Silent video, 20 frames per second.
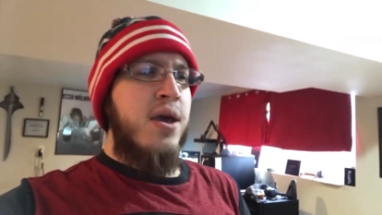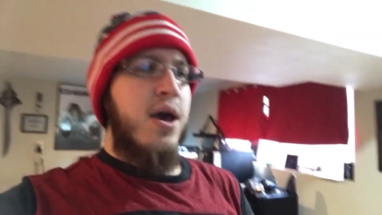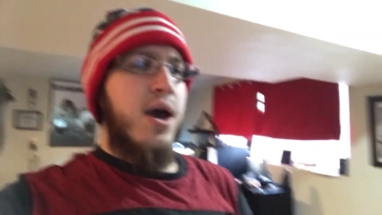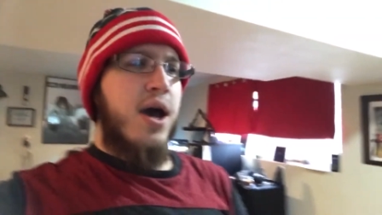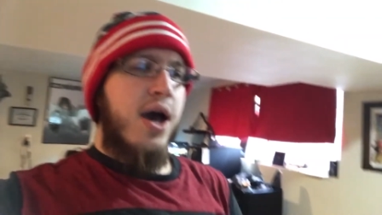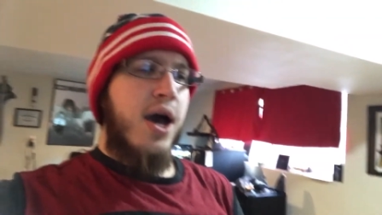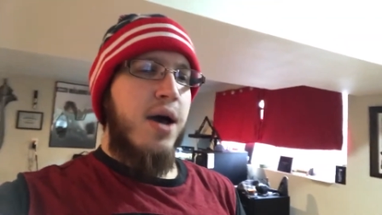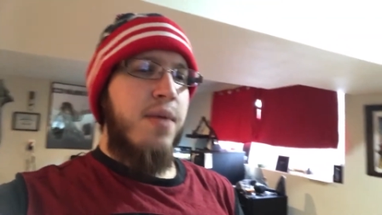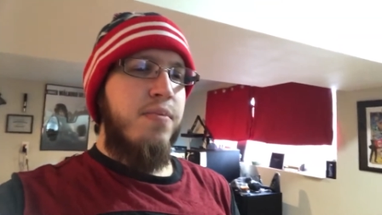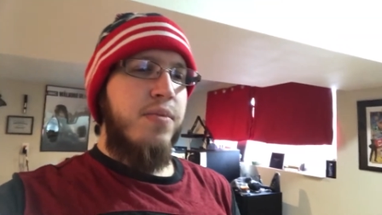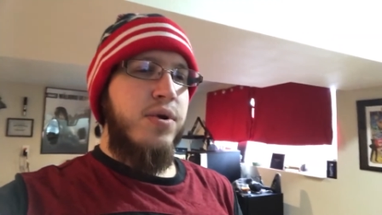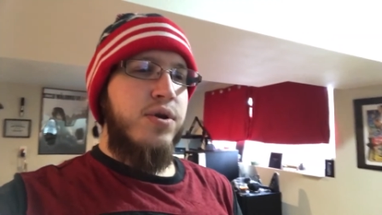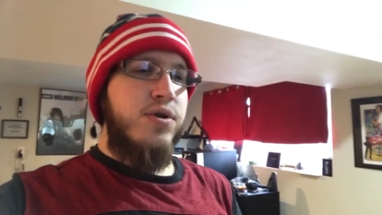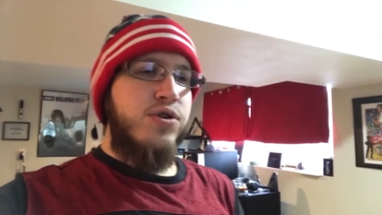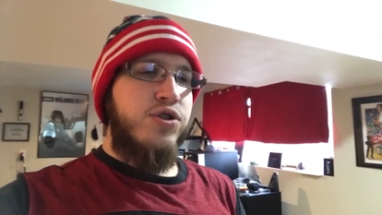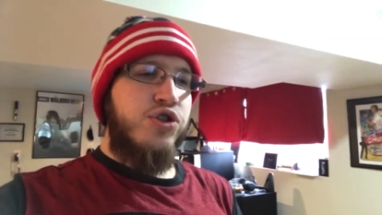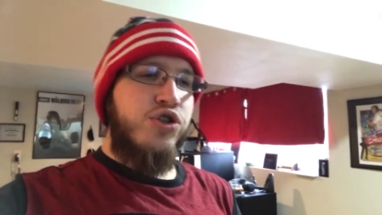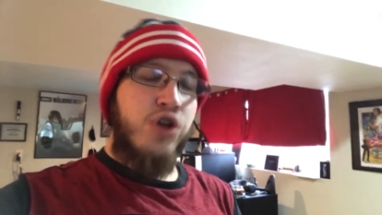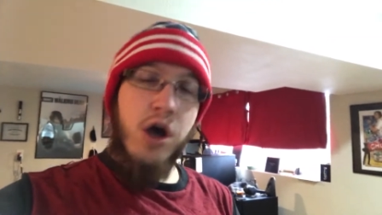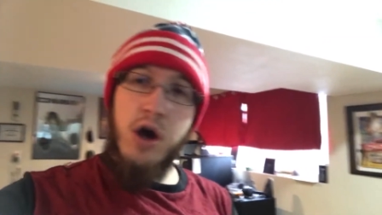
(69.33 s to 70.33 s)
Um,
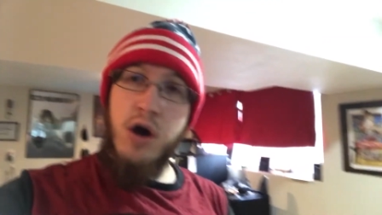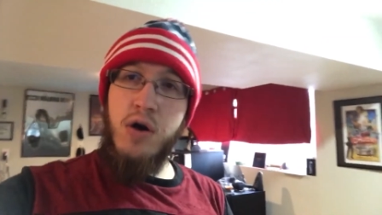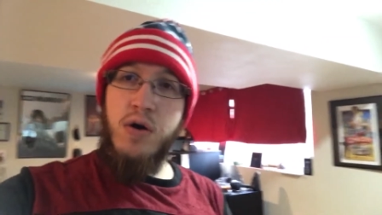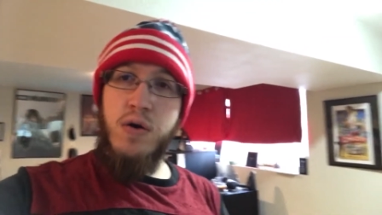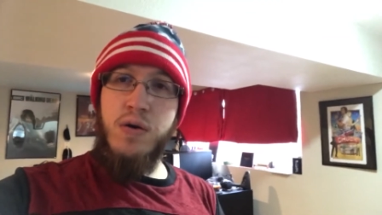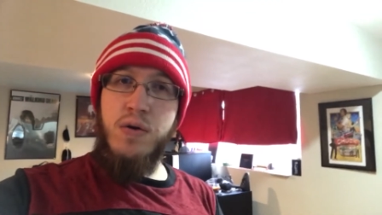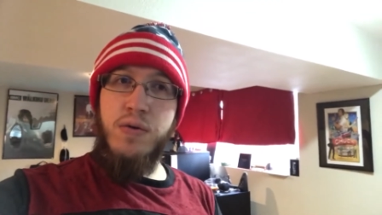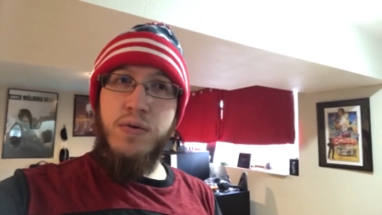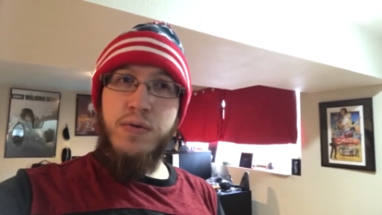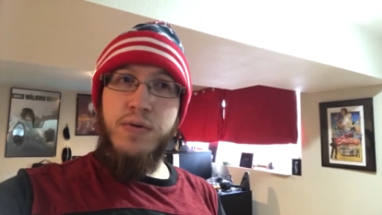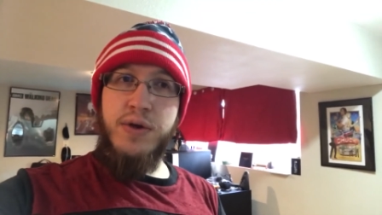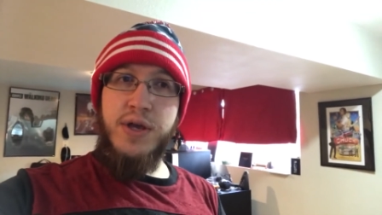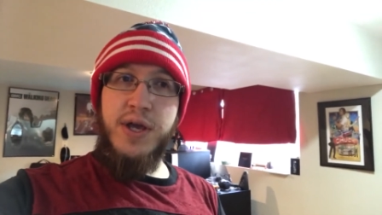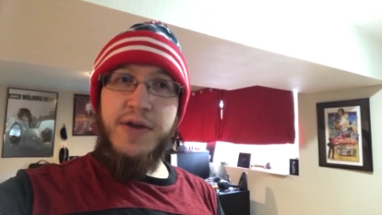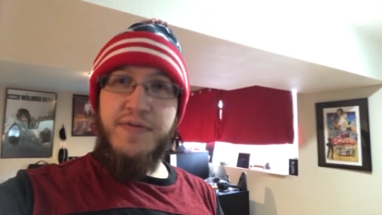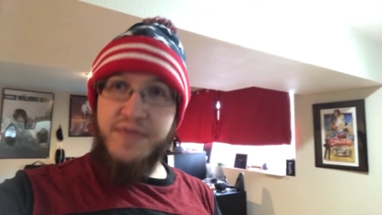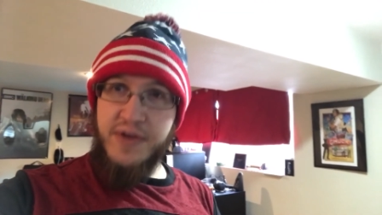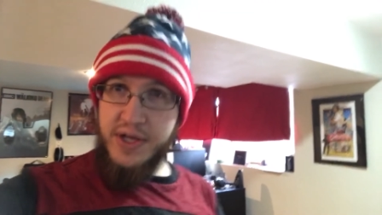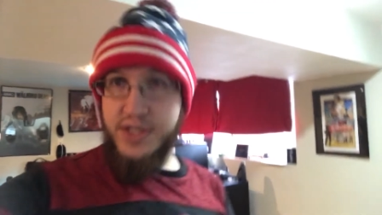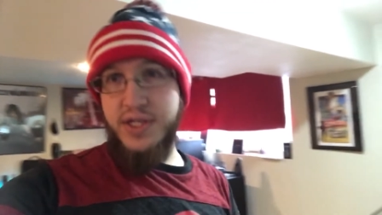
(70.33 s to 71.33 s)
so,
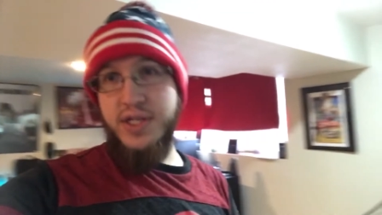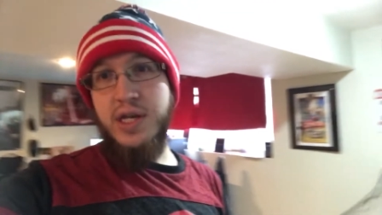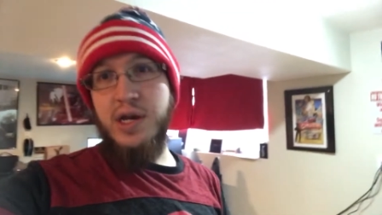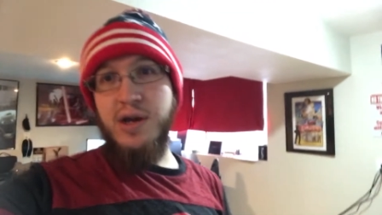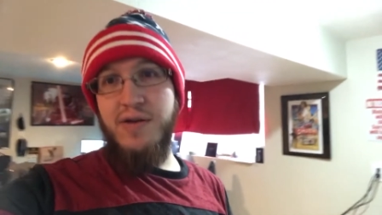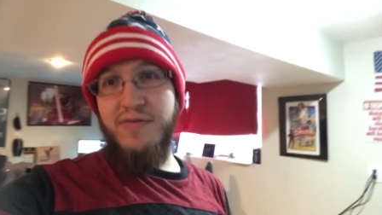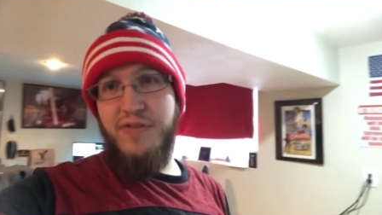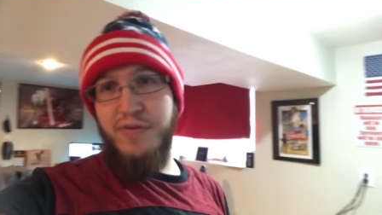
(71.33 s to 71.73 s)
if necessary,